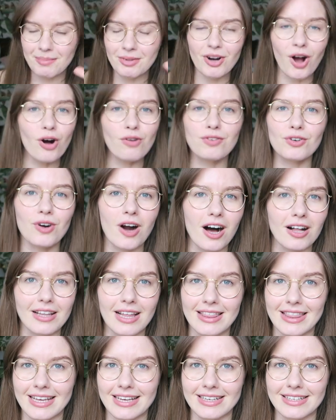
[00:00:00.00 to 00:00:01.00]
I mean, overall,
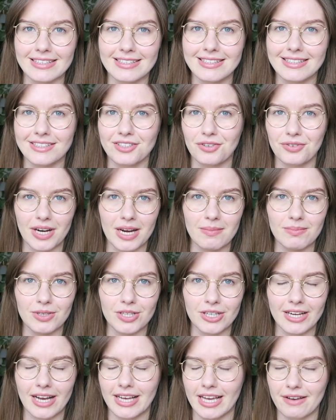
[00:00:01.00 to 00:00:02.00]
I think it's a great
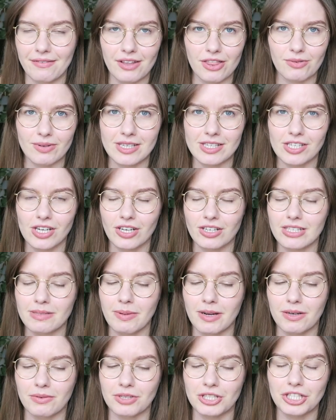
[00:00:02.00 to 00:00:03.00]
book. I gave it three stars,
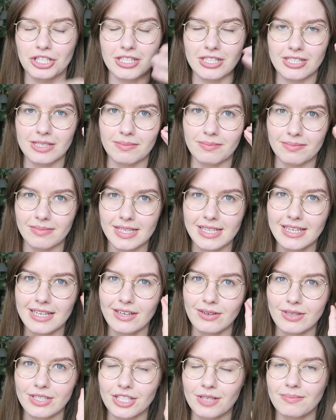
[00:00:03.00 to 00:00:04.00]
but it was just a,
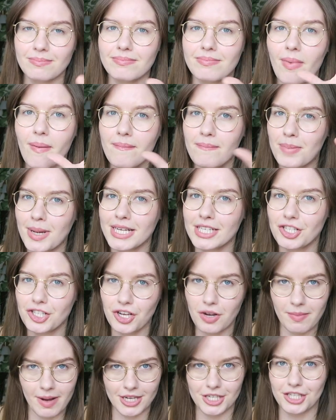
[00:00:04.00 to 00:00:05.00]
it was a, a bit
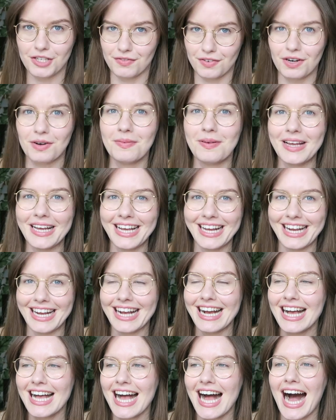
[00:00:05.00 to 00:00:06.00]
too much for
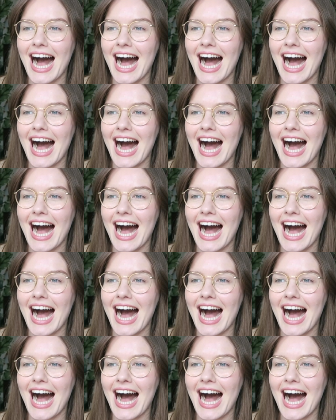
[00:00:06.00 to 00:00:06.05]
me.